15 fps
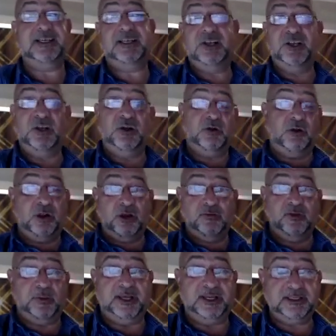All over the
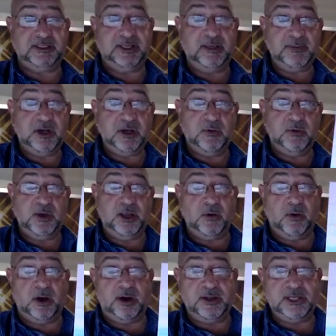place. Let me know where you are
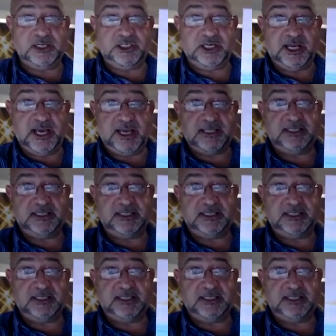in the chat.